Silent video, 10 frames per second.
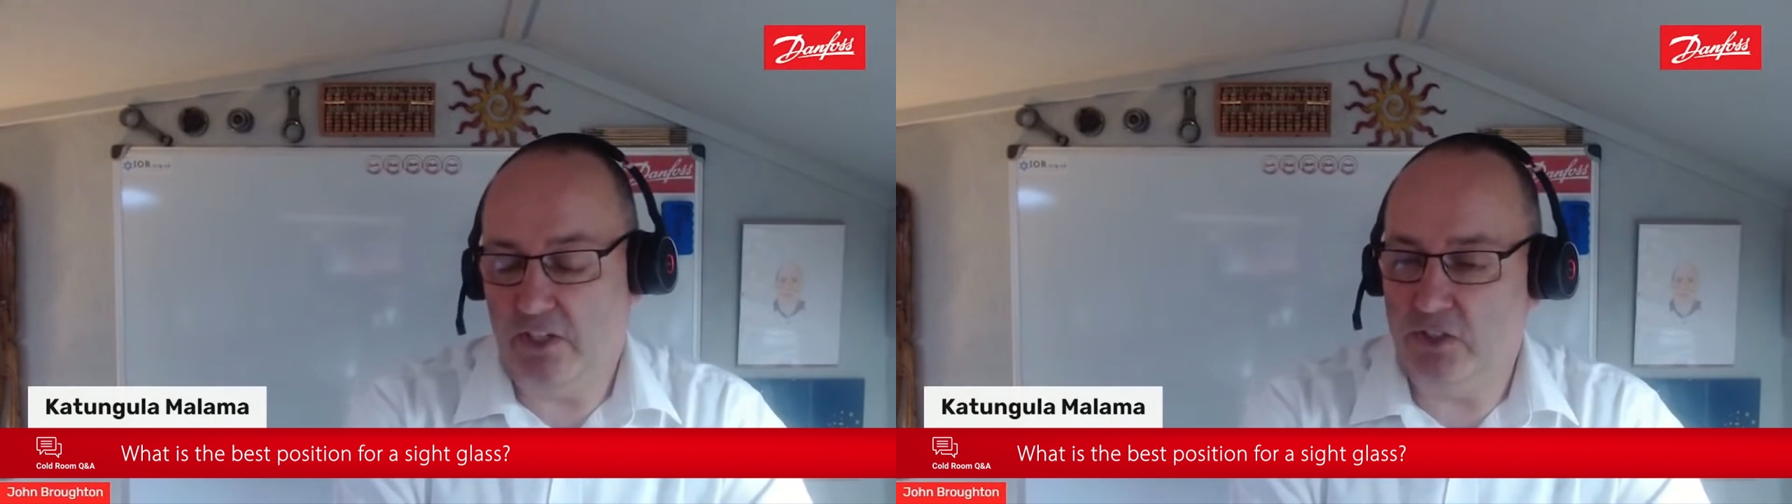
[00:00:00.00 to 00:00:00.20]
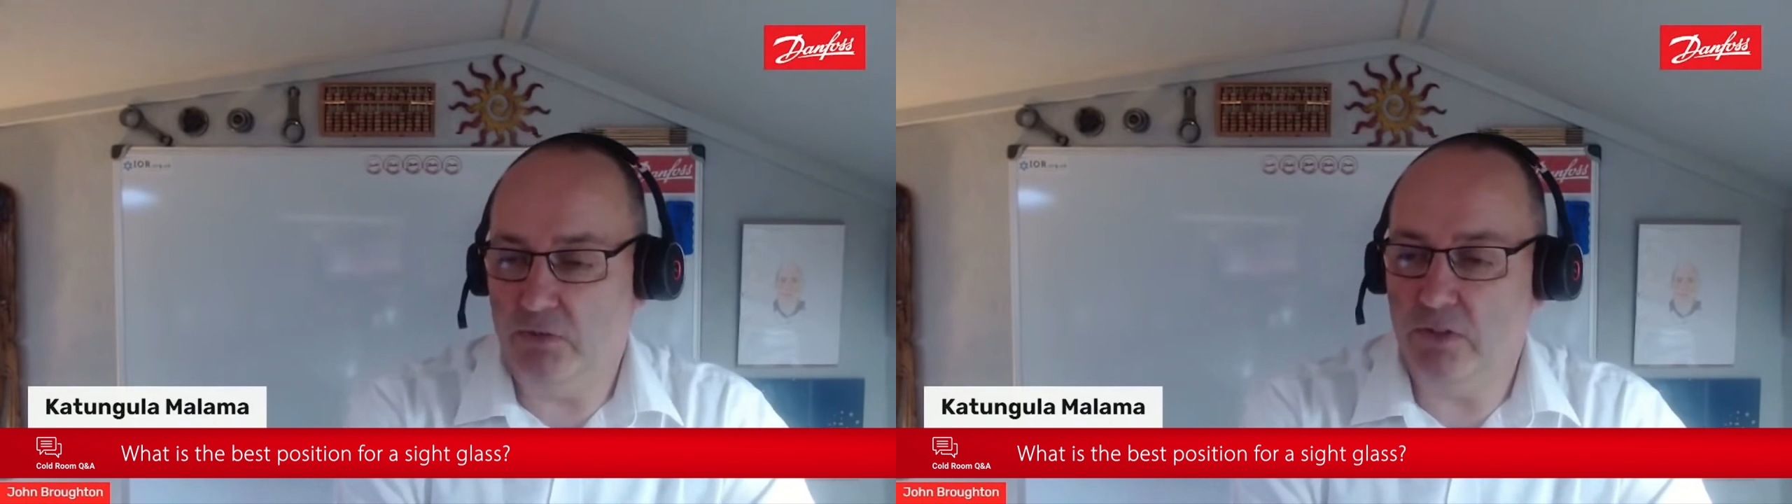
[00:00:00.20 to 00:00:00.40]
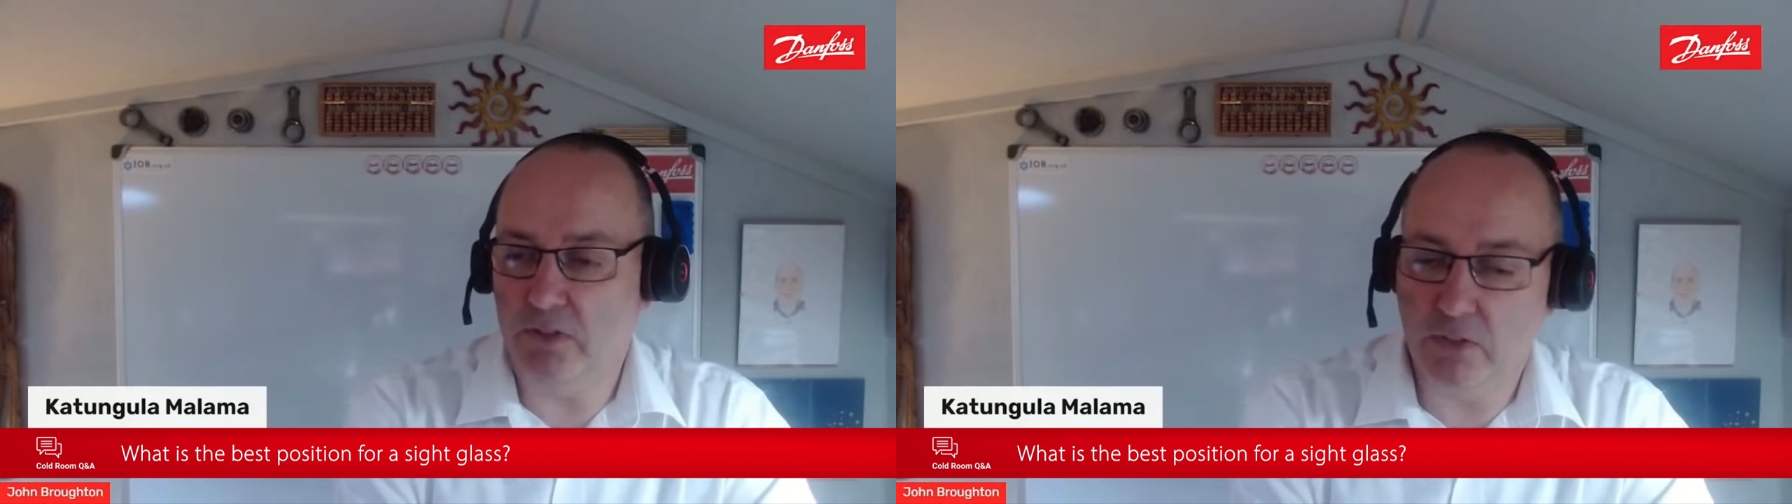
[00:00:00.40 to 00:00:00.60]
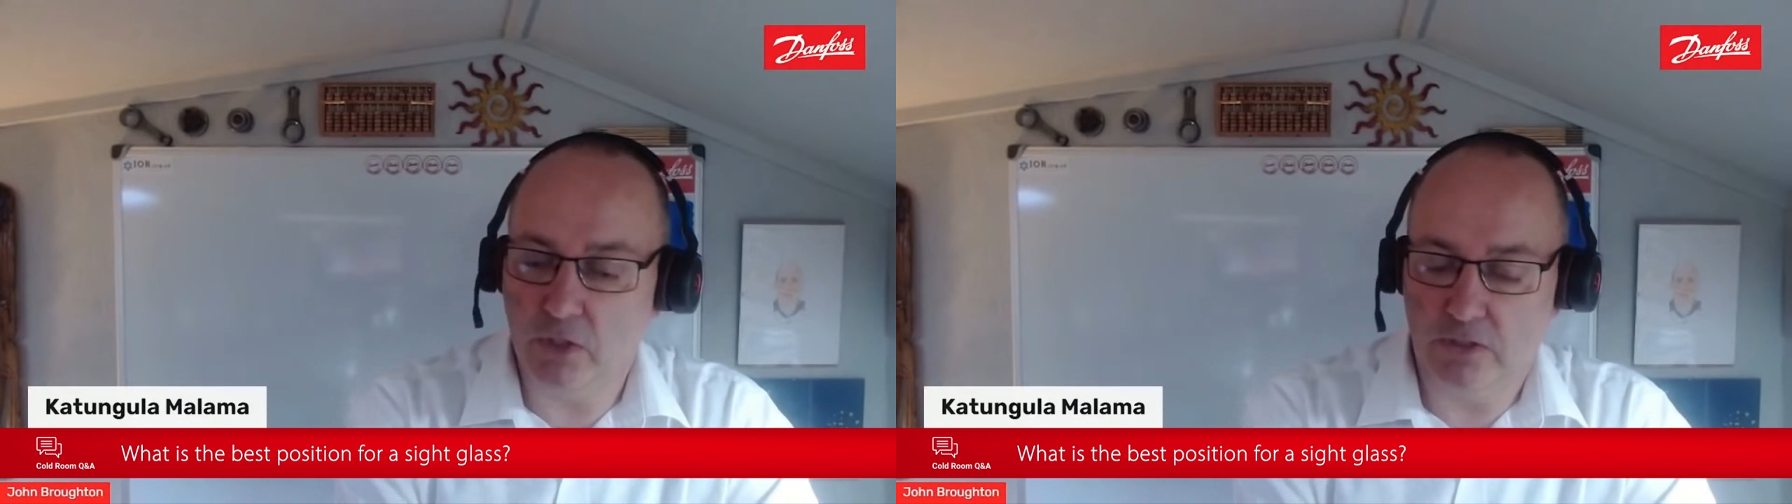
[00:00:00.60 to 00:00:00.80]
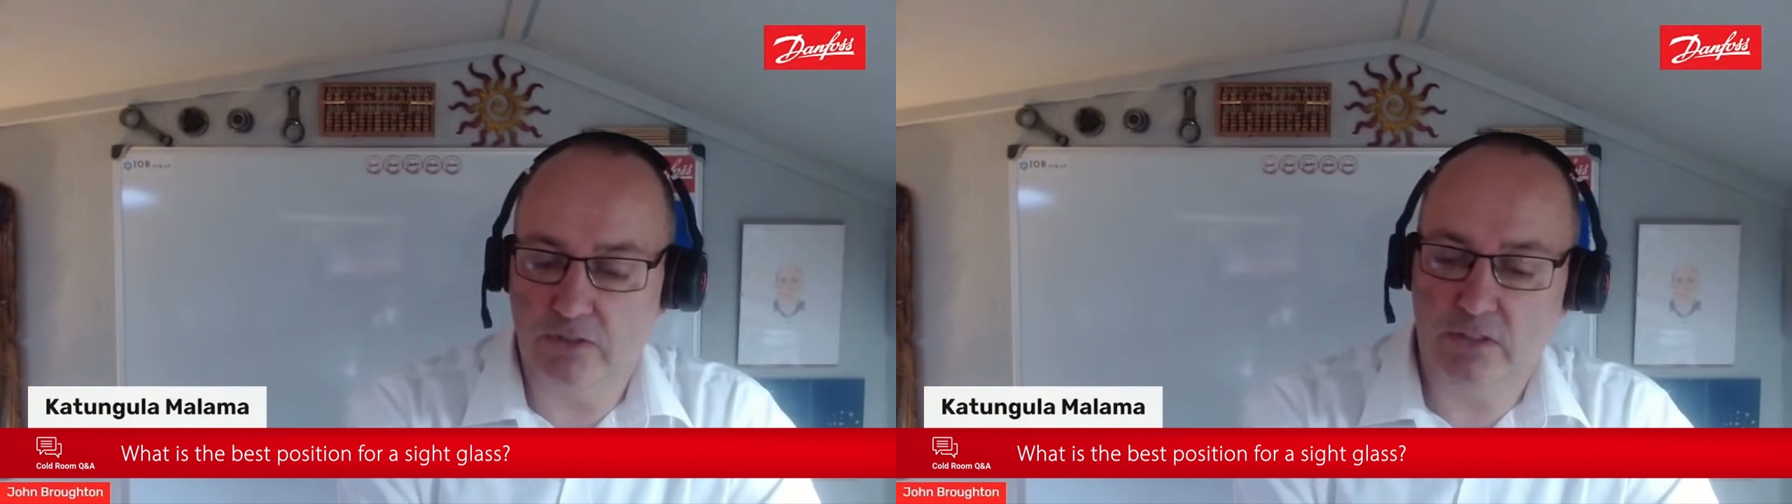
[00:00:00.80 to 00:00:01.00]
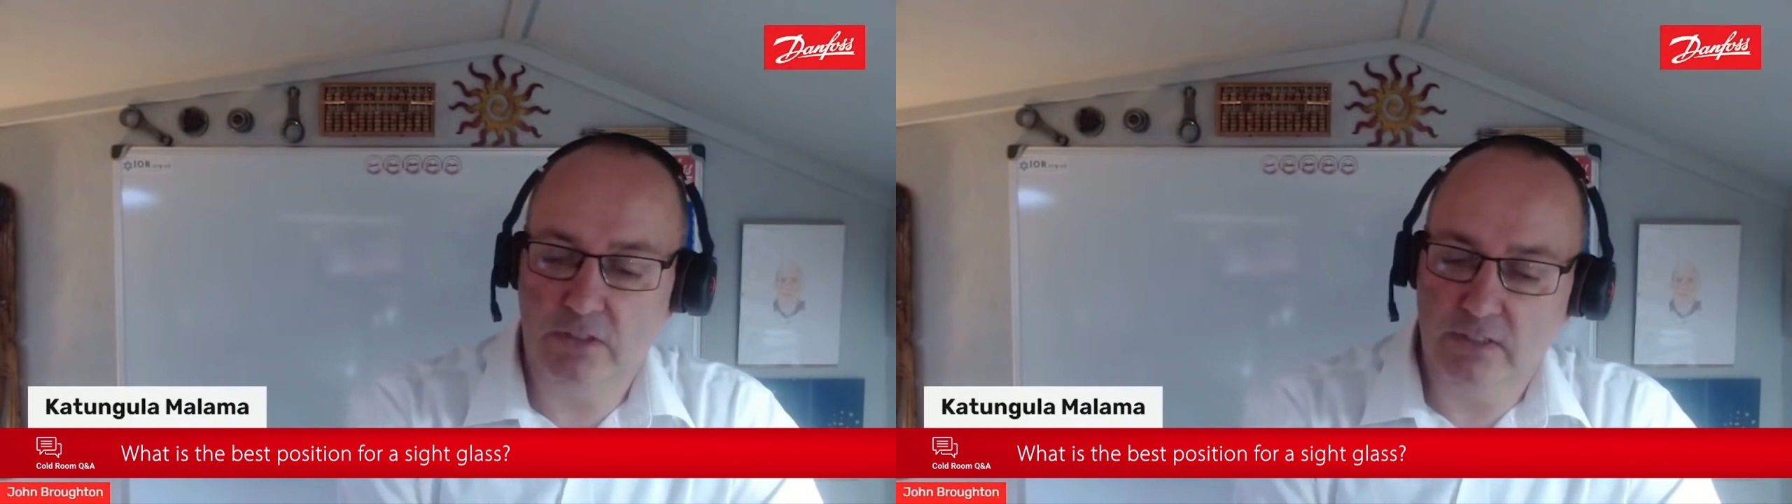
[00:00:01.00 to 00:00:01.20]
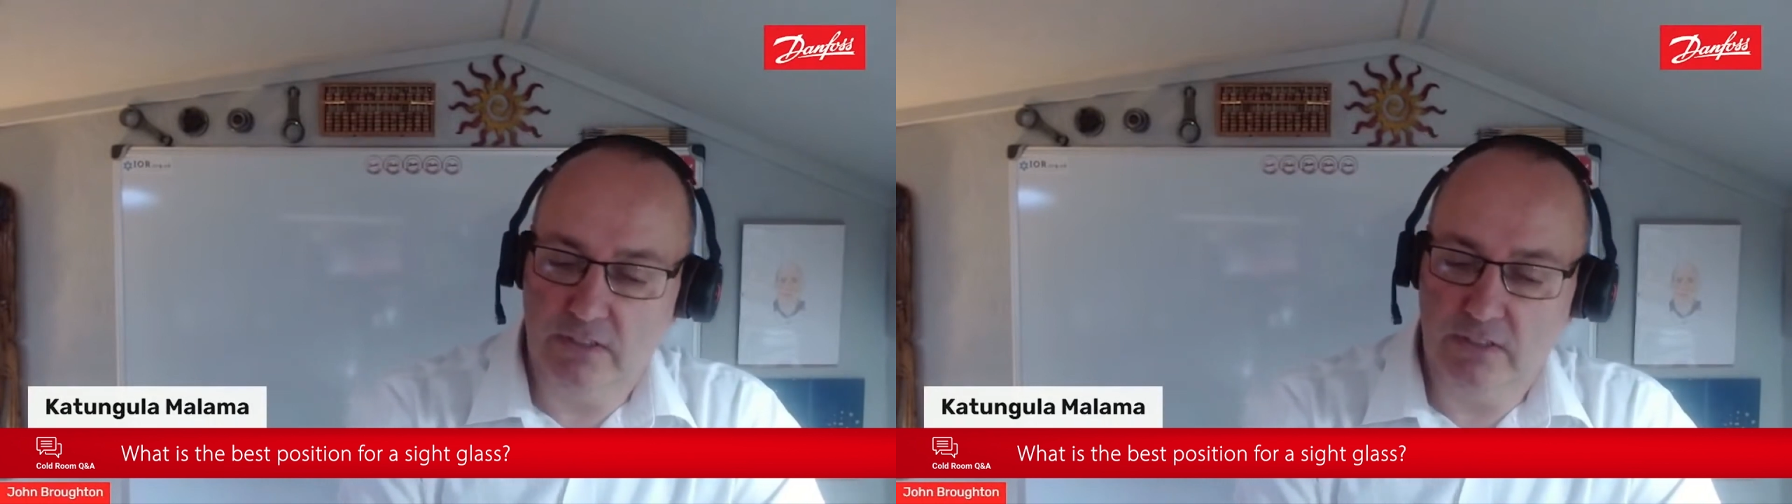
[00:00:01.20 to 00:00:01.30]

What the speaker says: tells you that you've got